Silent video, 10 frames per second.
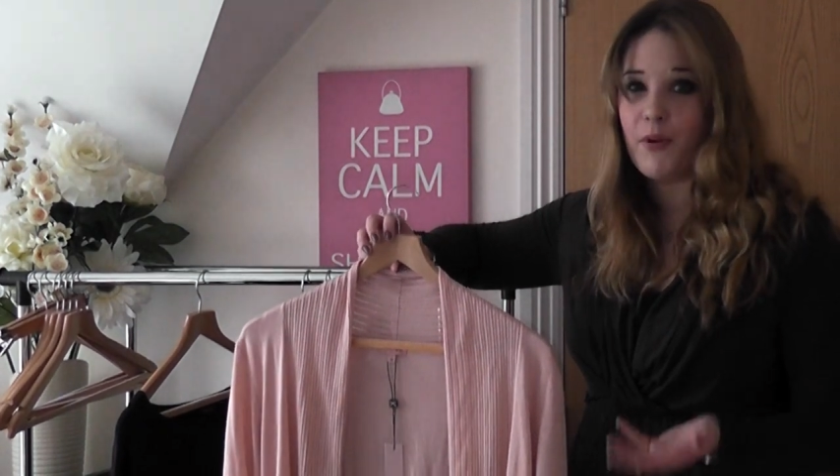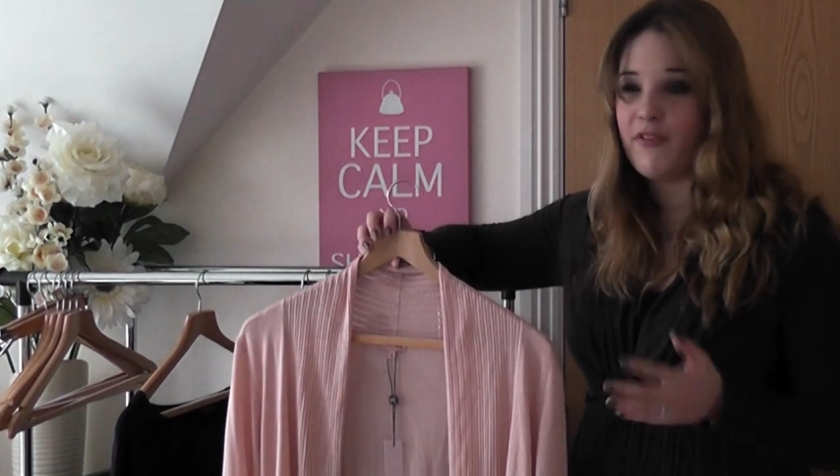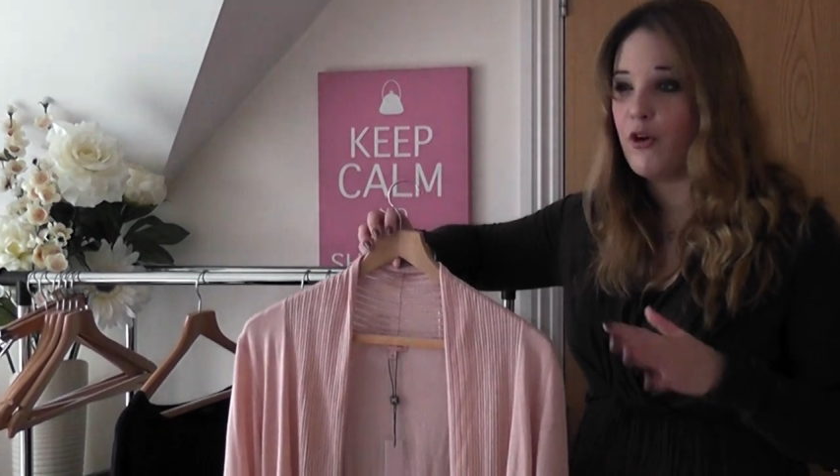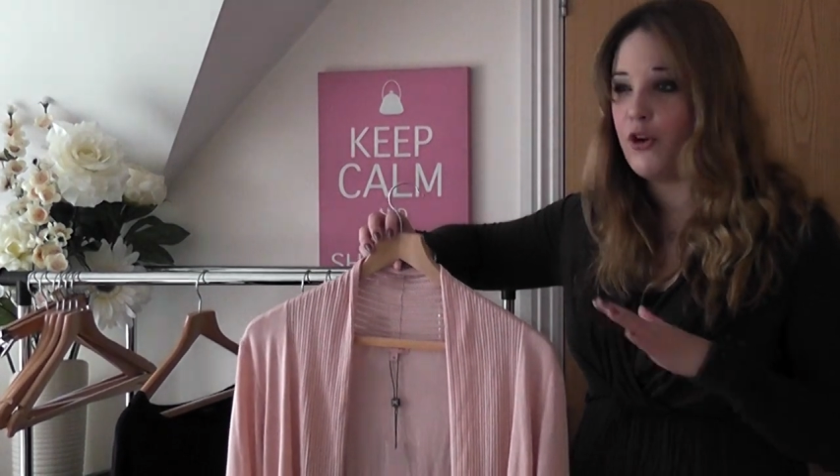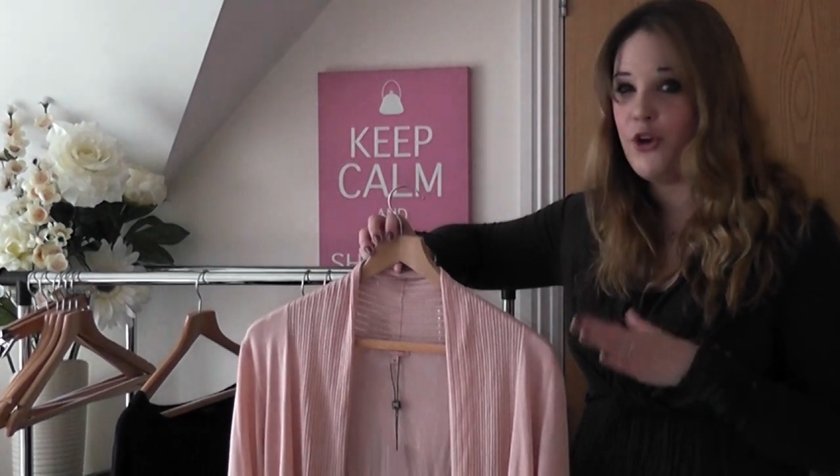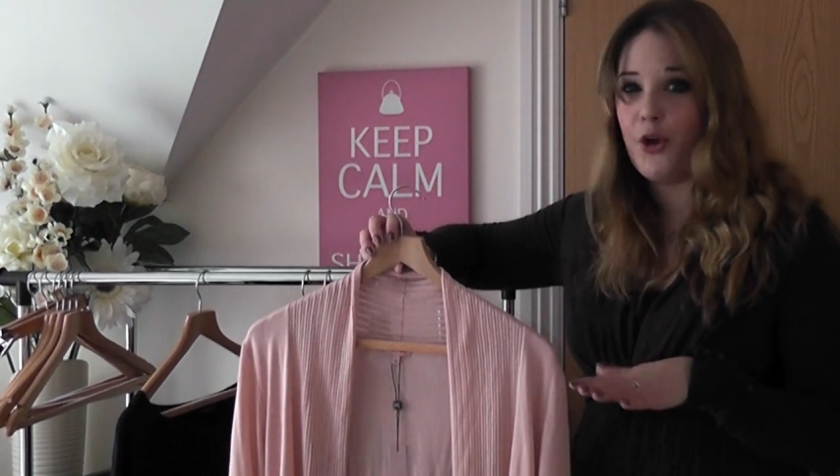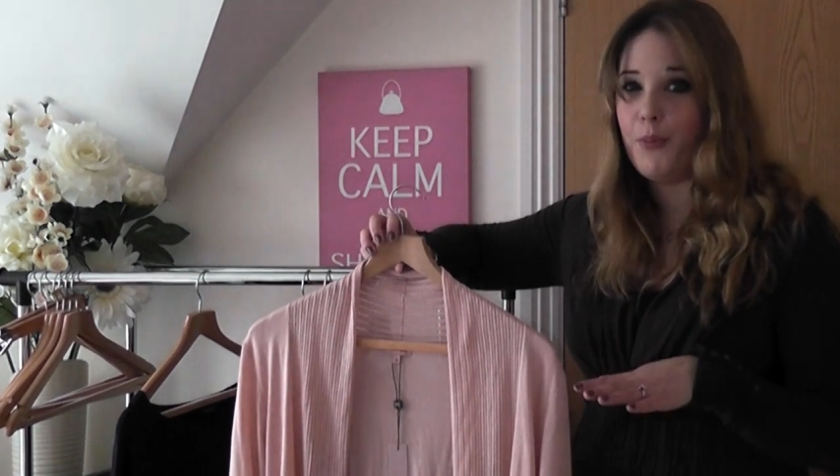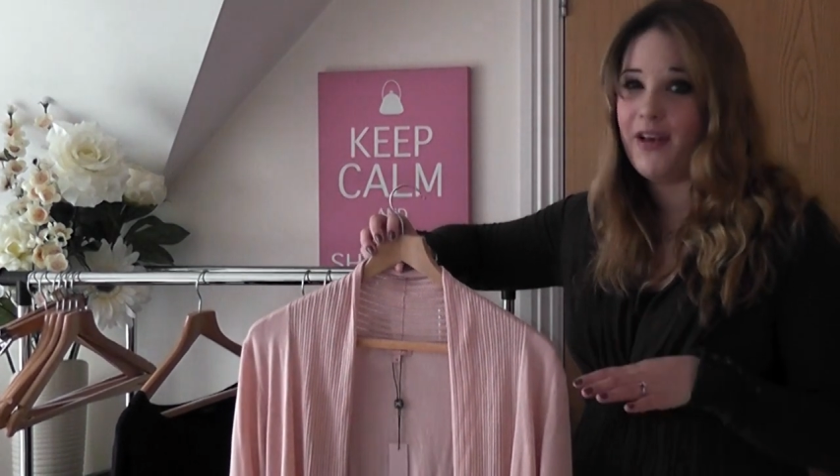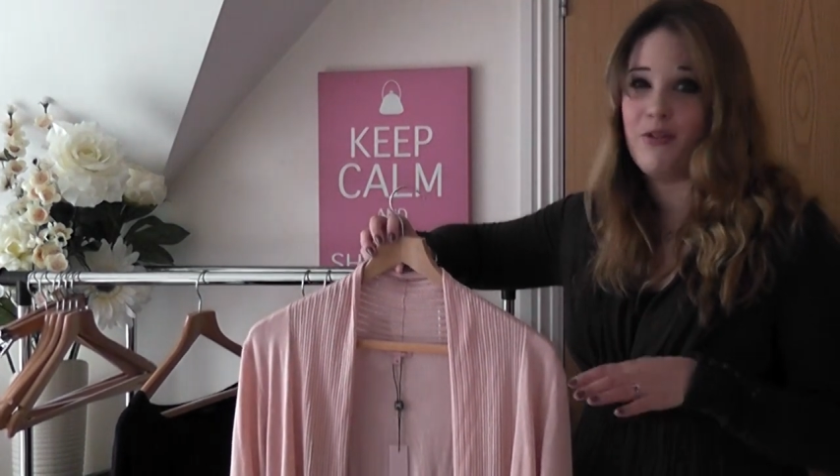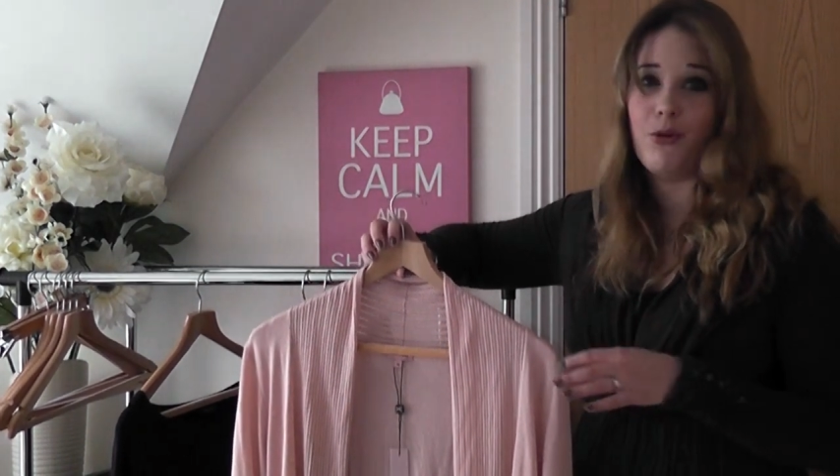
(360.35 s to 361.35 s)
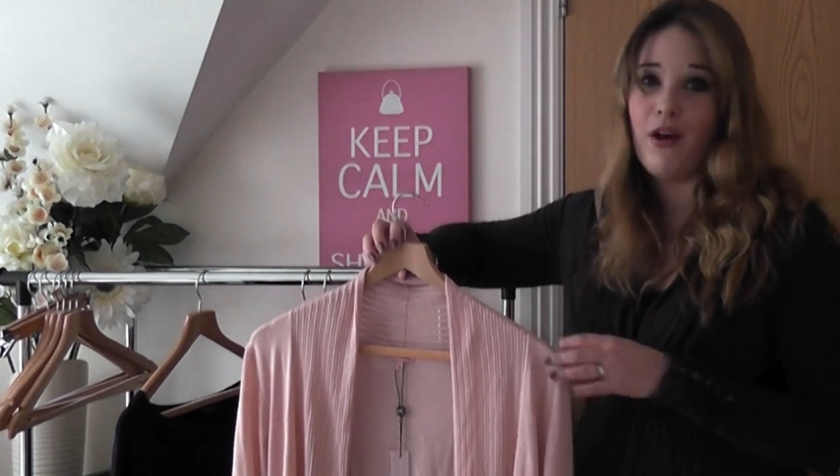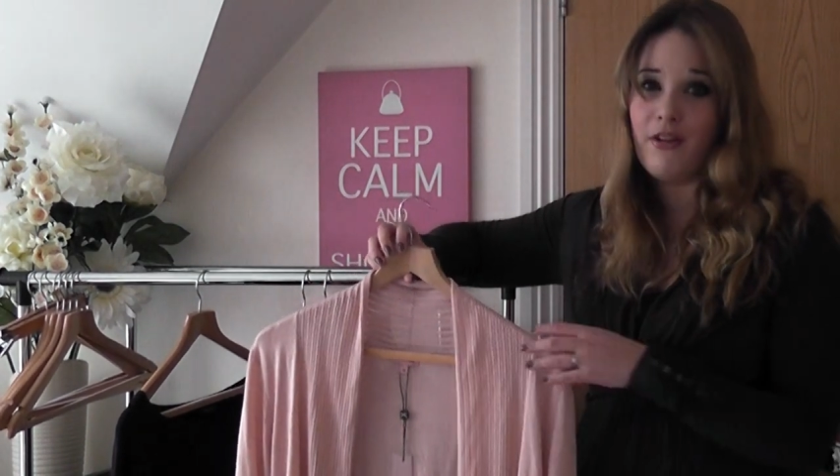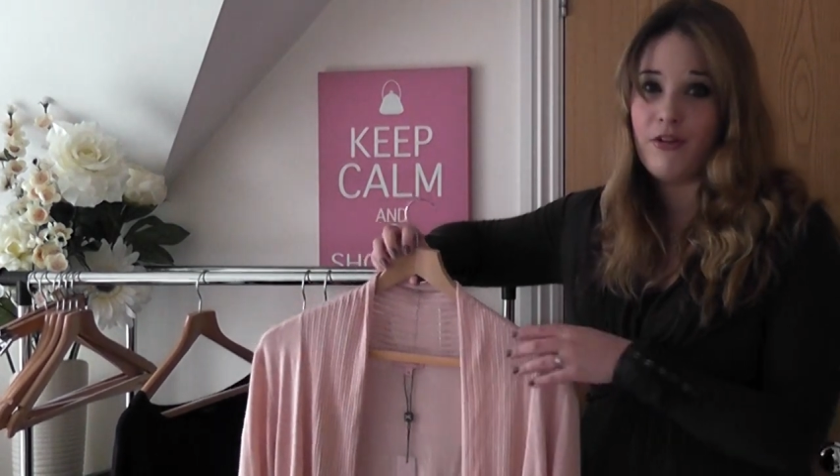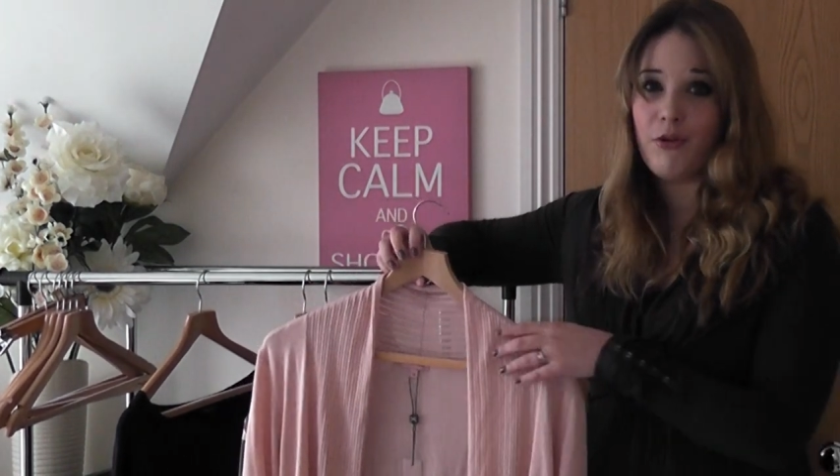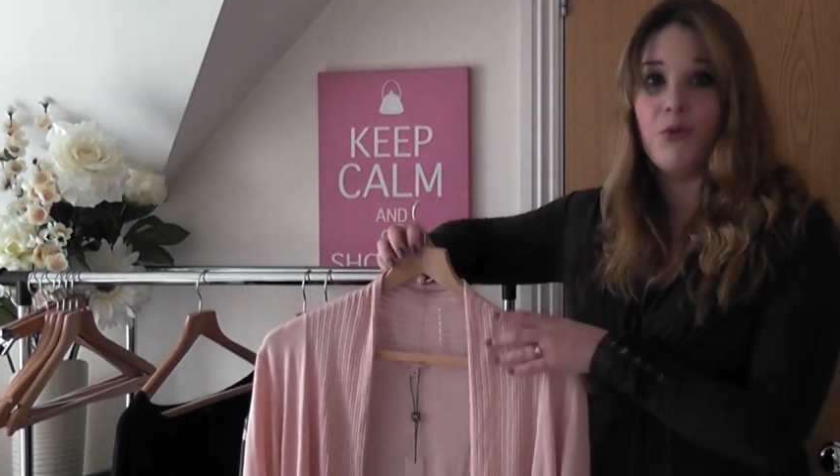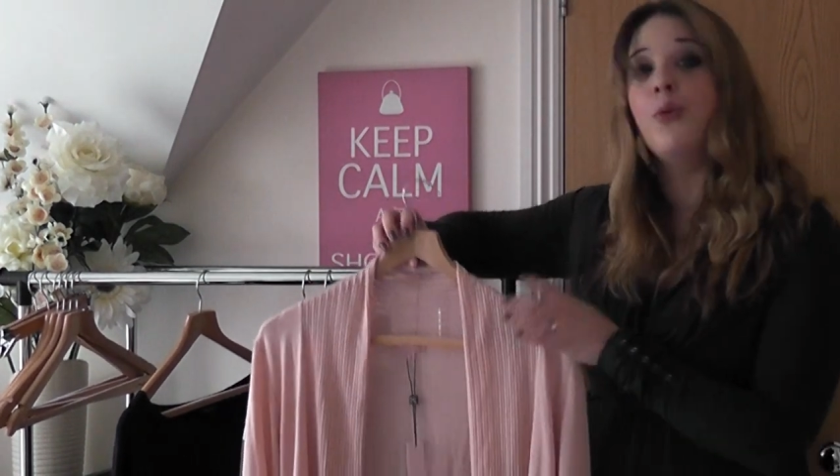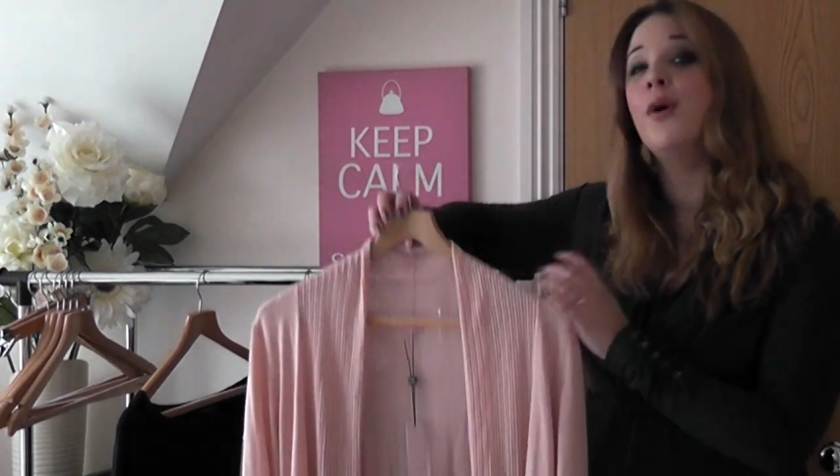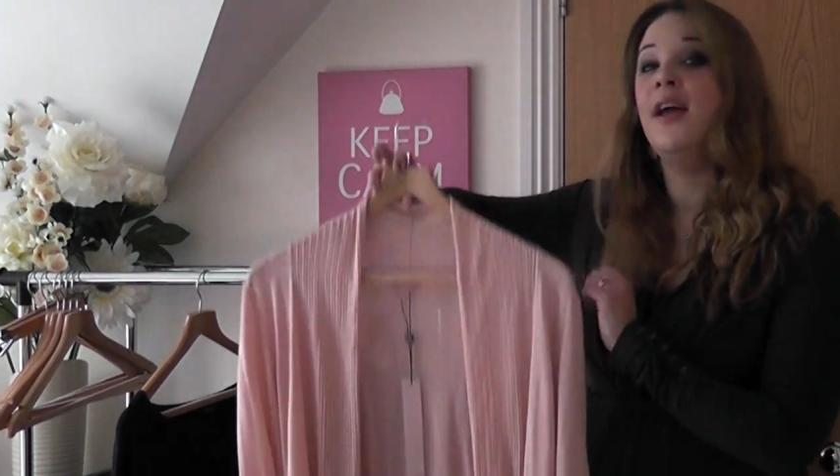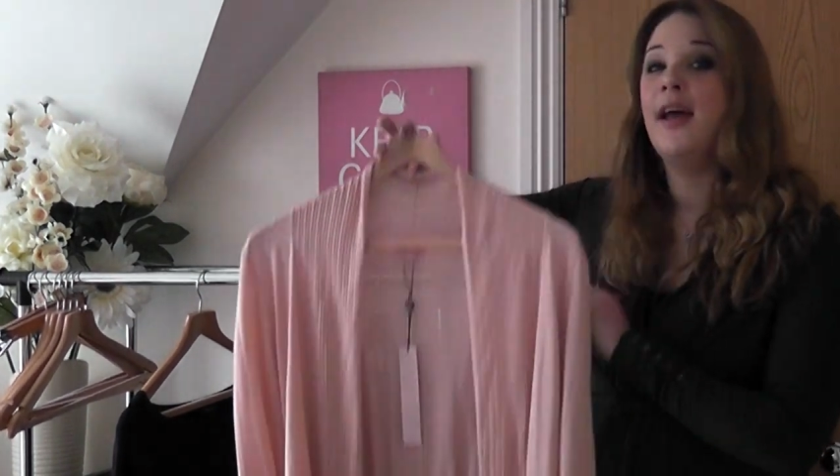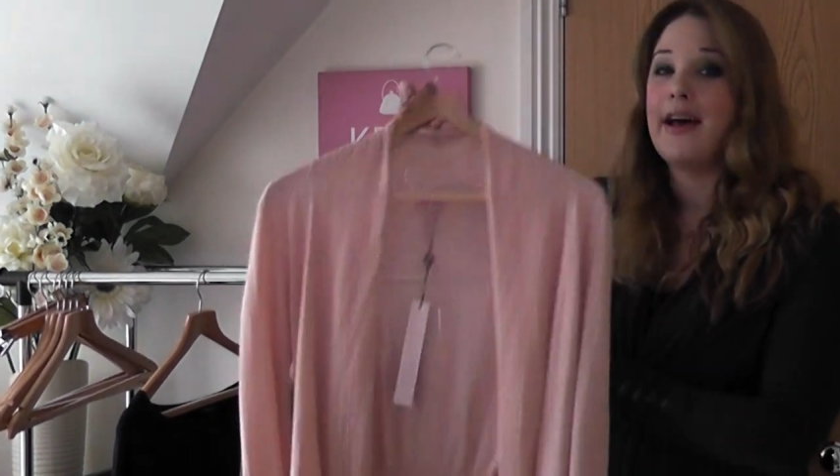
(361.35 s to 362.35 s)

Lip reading: but I've got no pastel colours at all.